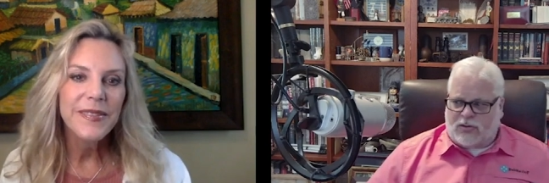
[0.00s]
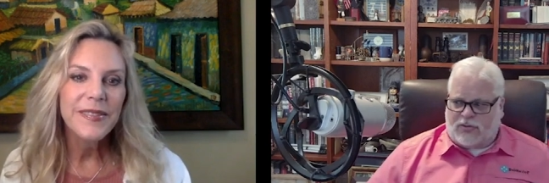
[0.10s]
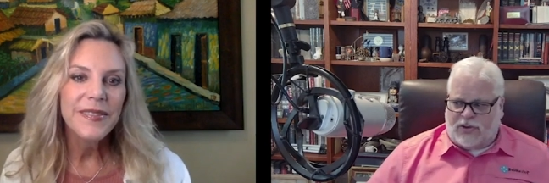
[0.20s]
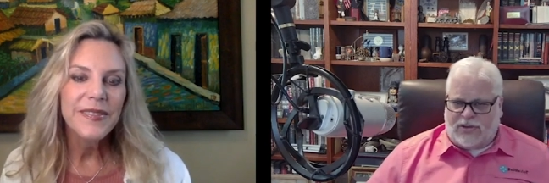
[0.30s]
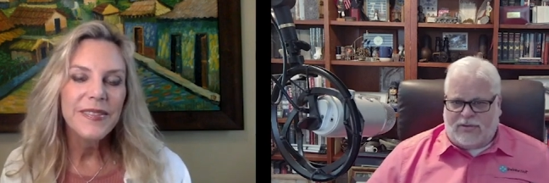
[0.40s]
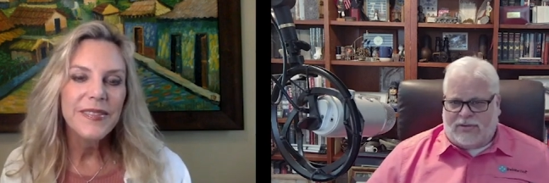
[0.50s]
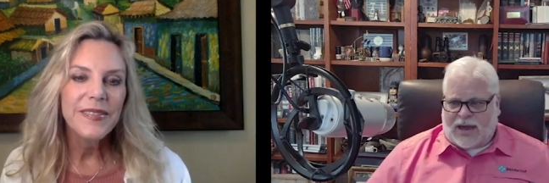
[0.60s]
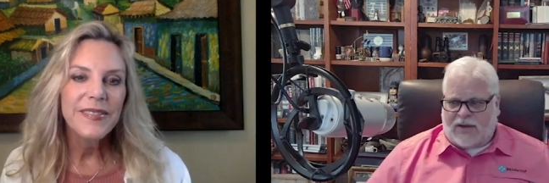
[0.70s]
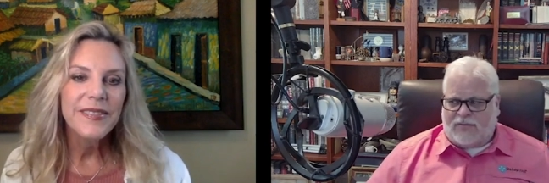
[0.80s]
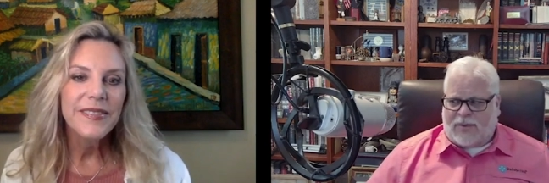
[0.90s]
Speaker 1: She
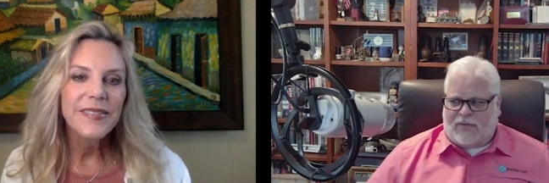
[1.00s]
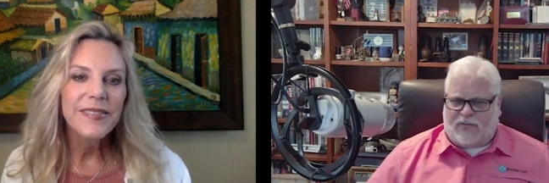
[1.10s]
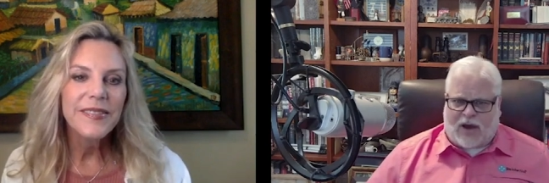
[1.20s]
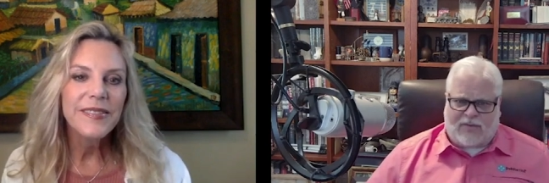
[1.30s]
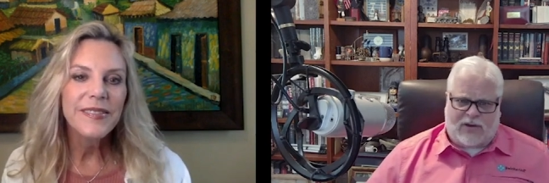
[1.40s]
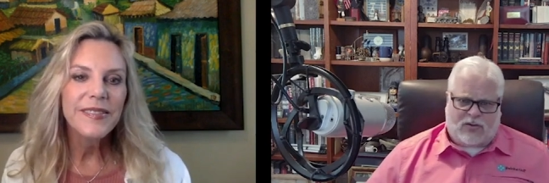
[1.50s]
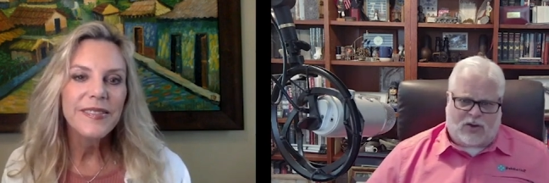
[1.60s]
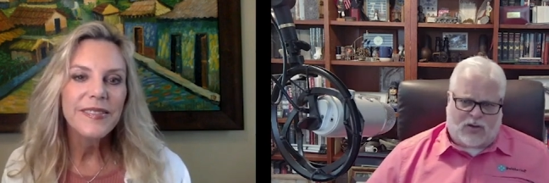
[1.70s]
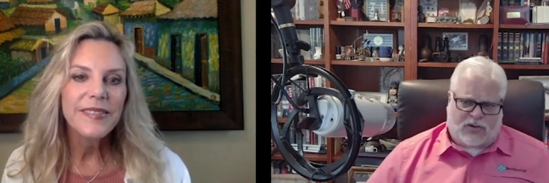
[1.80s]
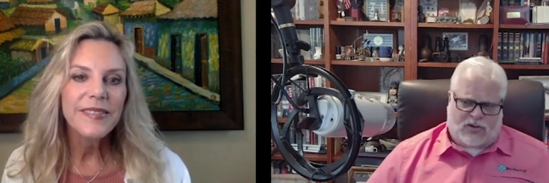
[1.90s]
died about five years
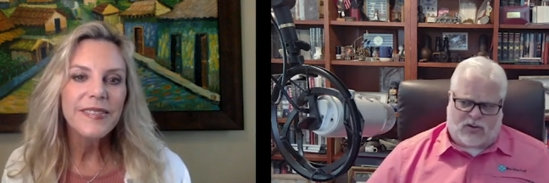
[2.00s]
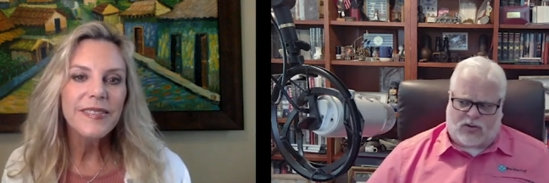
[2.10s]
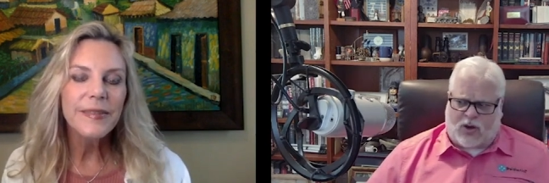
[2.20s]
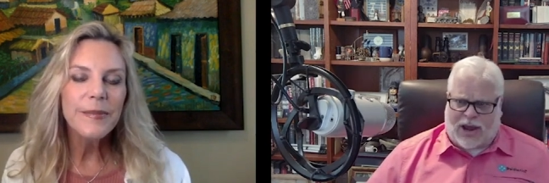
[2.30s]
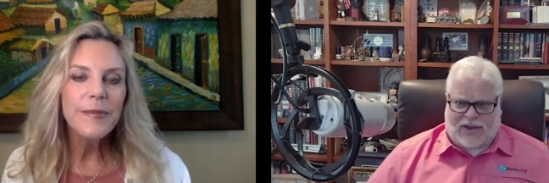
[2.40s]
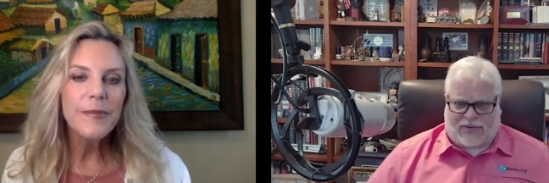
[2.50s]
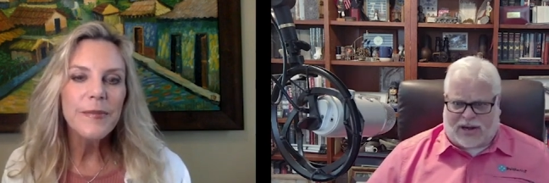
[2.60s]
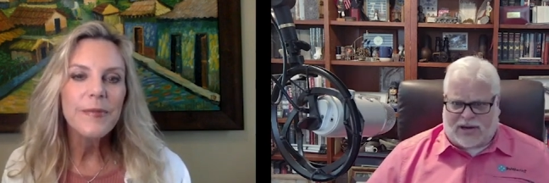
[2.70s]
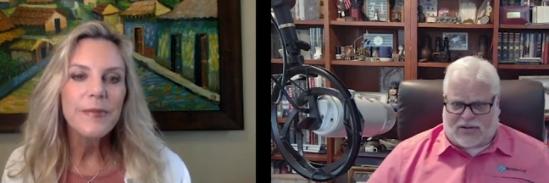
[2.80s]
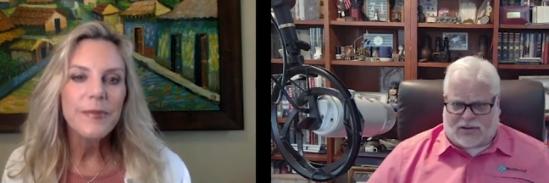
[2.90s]
ago, six years ago, age
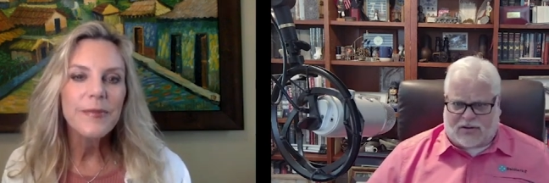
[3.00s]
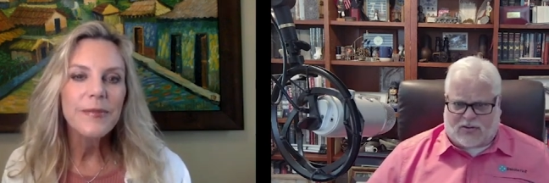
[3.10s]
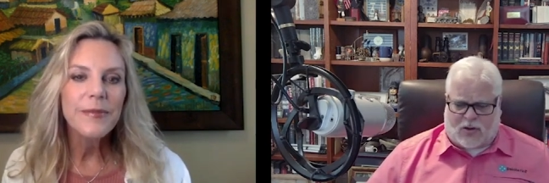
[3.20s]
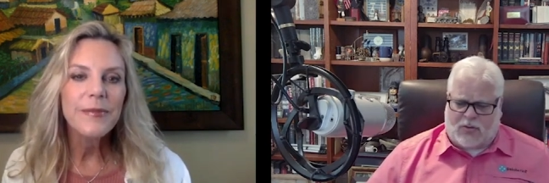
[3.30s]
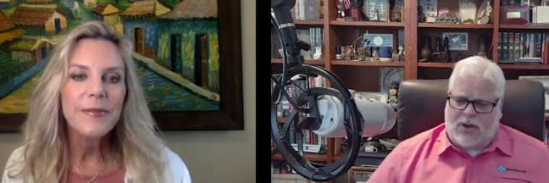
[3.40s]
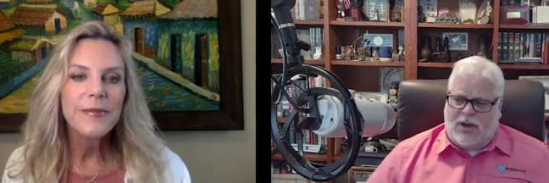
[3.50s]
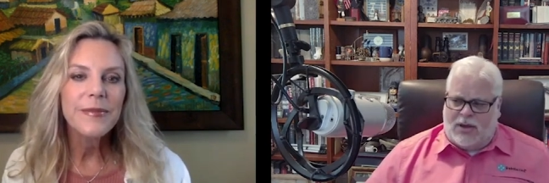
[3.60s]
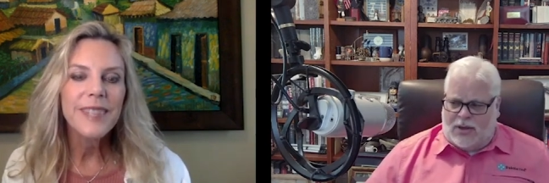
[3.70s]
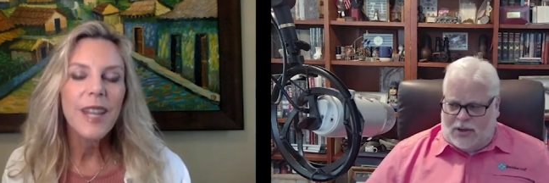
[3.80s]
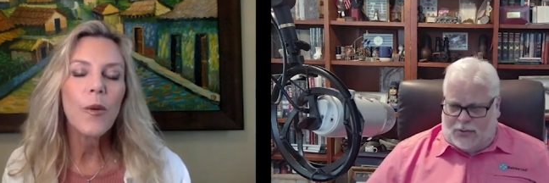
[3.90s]
96. So
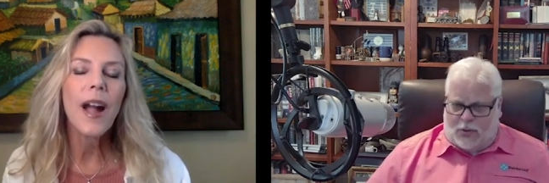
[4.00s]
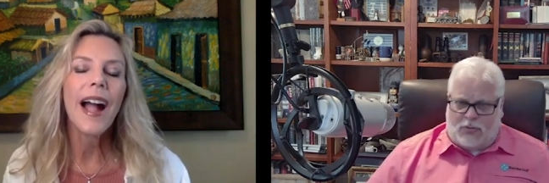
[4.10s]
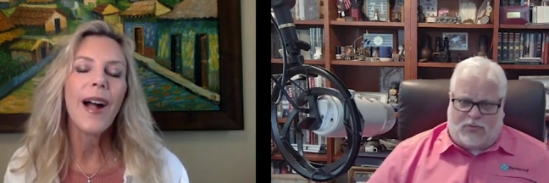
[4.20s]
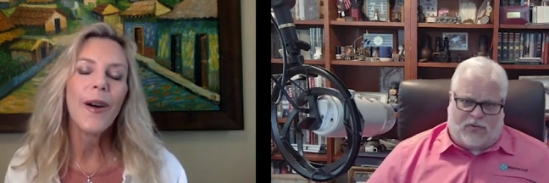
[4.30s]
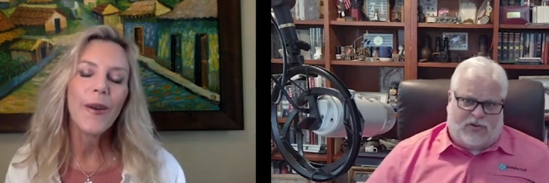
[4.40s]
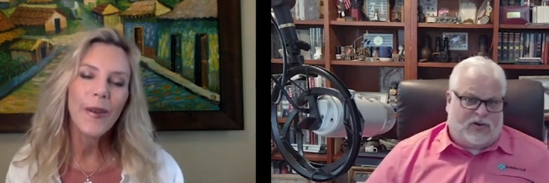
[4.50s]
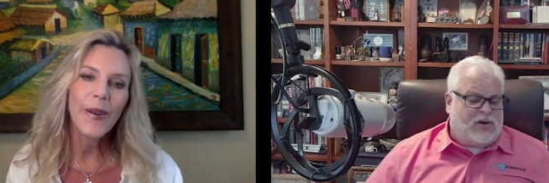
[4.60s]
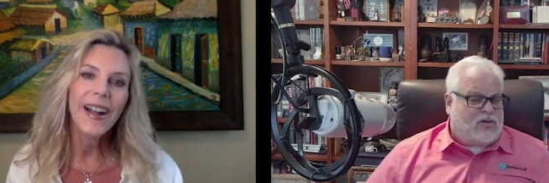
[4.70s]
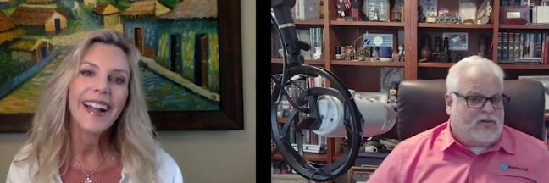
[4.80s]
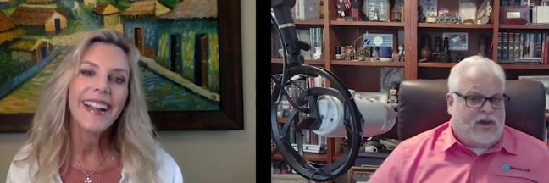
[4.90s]
the, Virginia
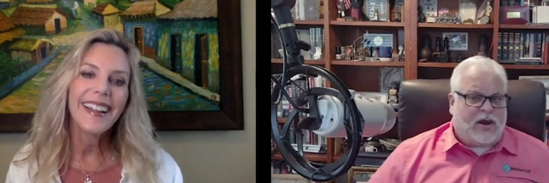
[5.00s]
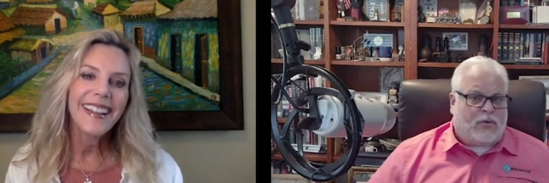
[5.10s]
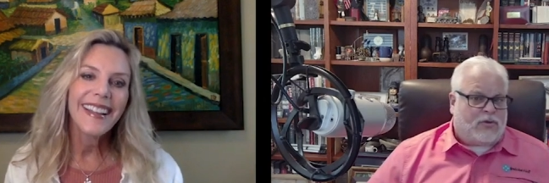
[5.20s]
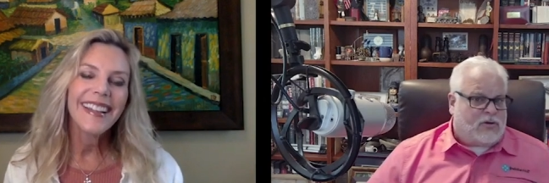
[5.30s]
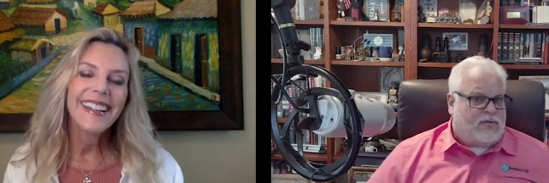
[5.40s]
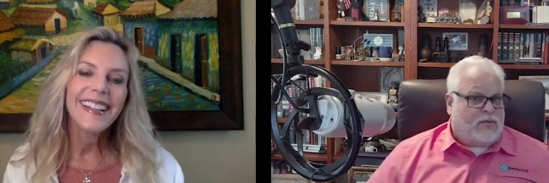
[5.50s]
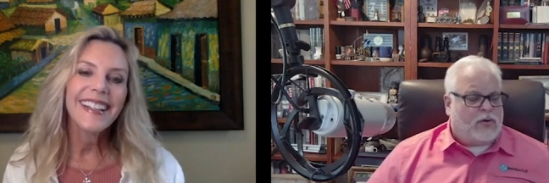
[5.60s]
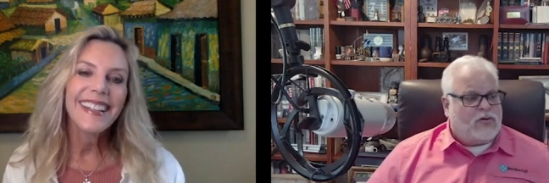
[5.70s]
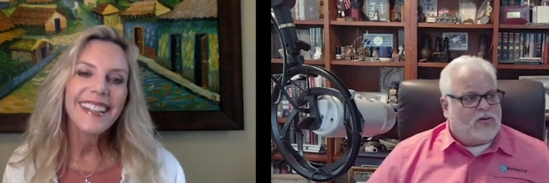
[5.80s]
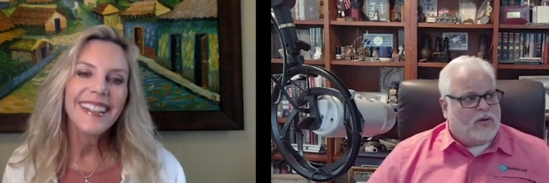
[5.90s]
Satir was the
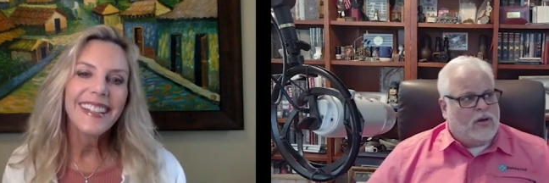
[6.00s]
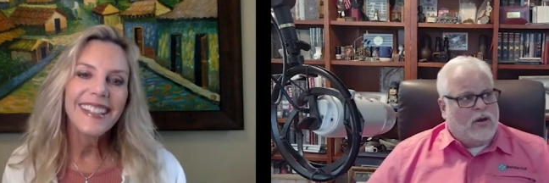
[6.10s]
first